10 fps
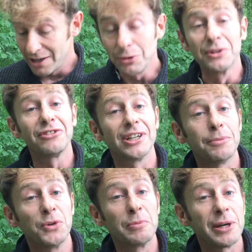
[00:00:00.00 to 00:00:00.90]
If you want to find
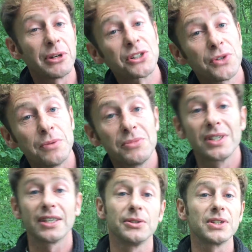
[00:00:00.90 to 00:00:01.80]
out more about
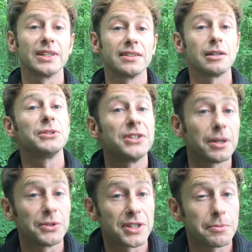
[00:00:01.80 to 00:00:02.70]
mushrooms, go to
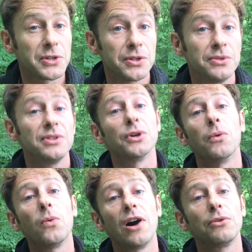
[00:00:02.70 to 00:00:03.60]

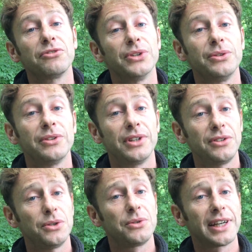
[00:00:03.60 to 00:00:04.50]

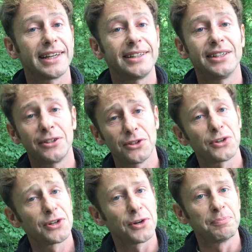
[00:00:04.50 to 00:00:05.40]

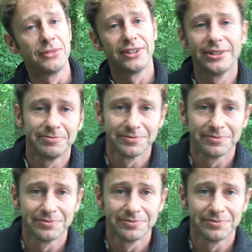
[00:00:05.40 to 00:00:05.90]
www.wildfooduk.com.